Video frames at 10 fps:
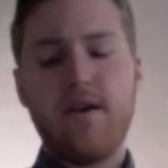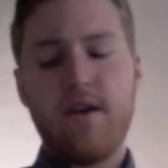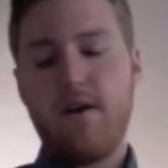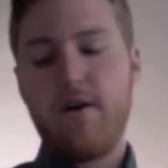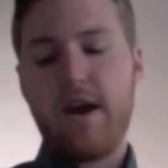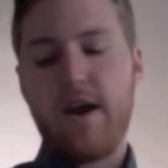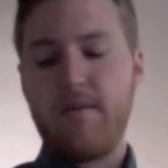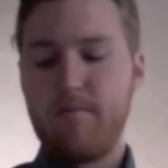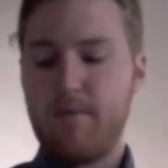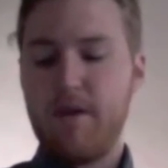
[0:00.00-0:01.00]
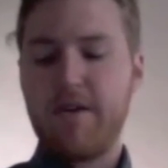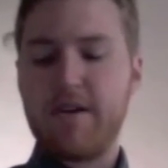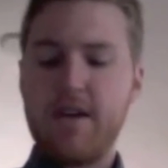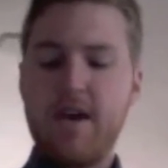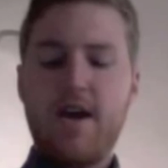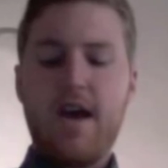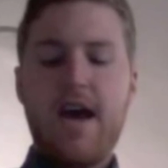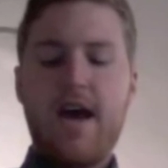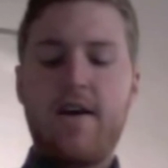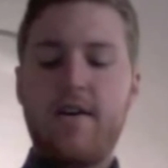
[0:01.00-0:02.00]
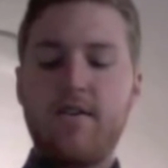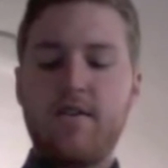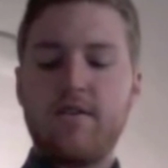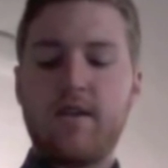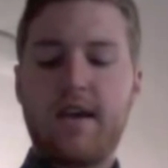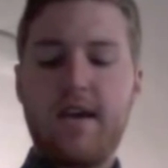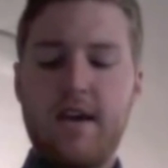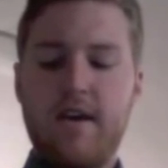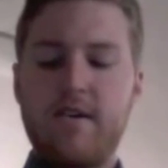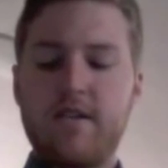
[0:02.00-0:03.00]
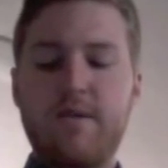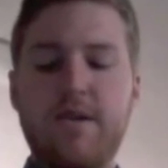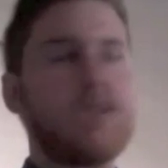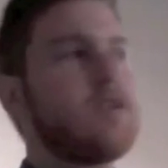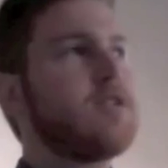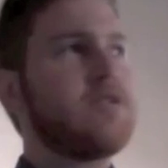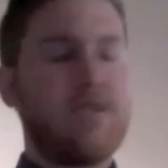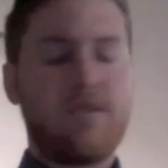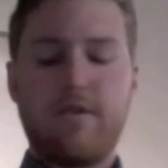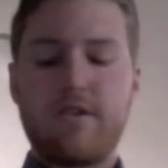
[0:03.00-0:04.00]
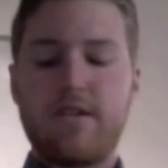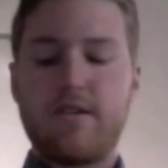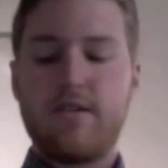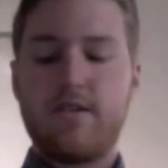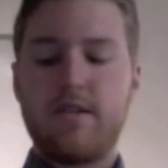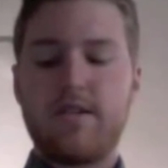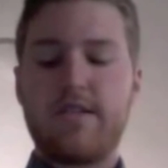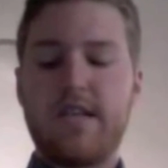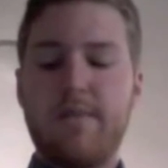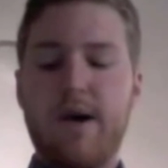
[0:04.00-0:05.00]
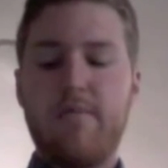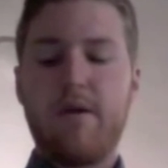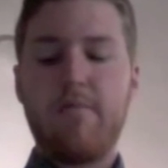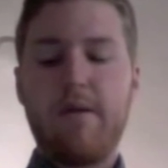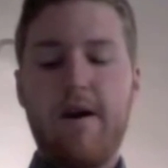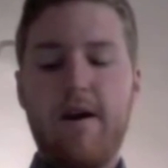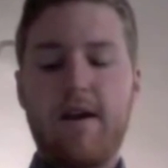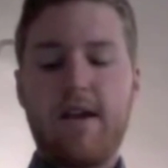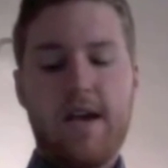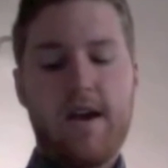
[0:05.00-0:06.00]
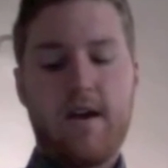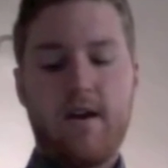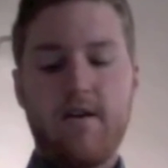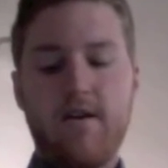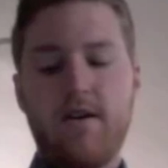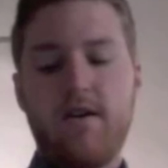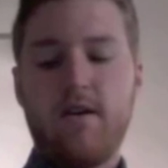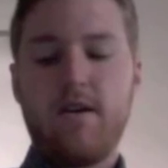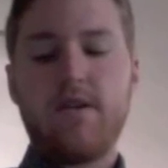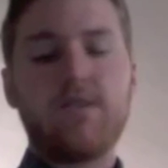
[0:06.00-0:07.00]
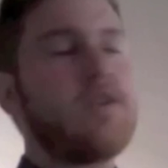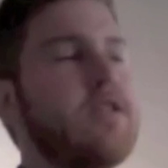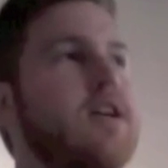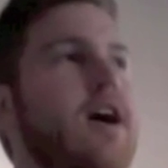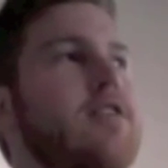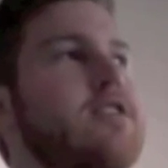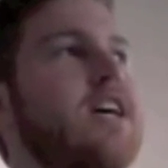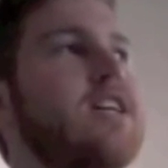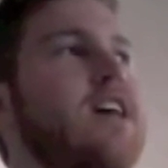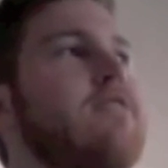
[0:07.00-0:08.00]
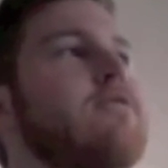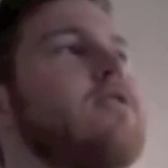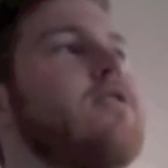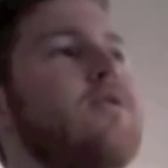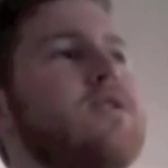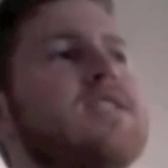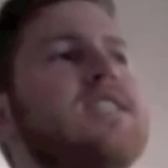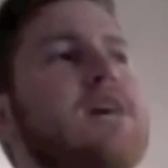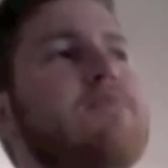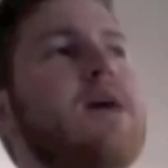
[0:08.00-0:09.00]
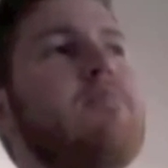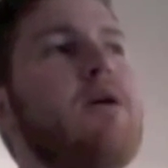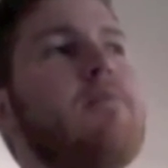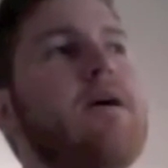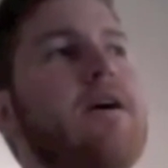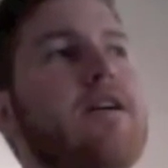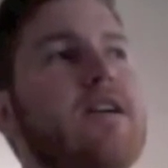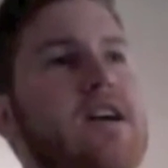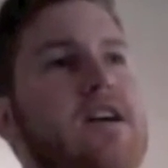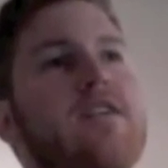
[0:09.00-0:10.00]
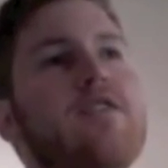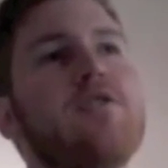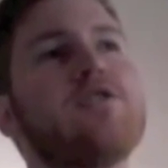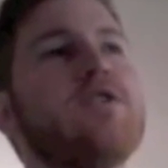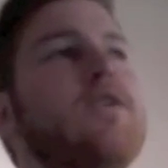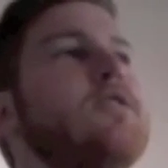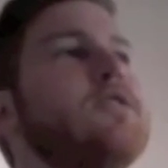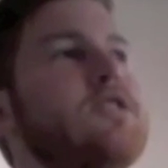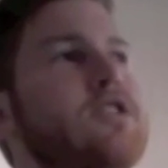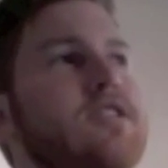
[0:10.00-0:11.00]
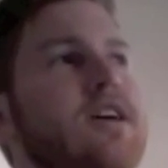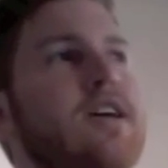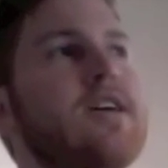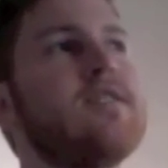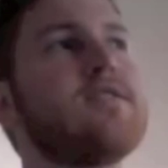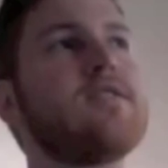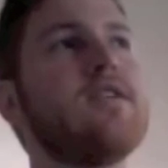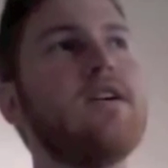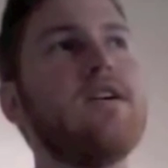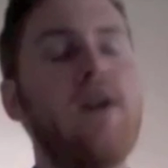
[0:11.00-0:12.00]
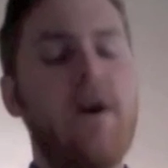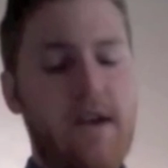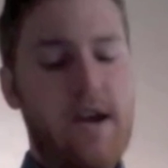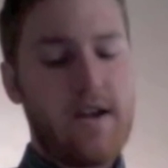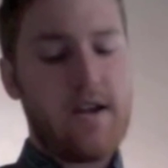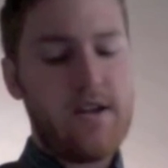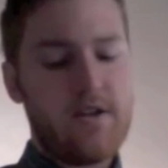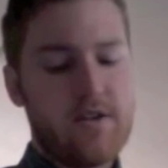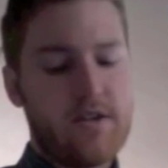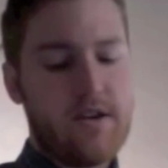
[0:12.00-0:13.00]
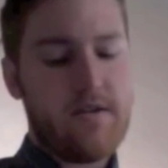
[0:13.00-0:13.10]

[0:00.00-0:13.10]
Okay, perfect. And the king is mentioned also in this first sentence, the semi-barbaric king. So the daughter takes after the semi-barbaric king. Her soul is just like his. Okay, interesting.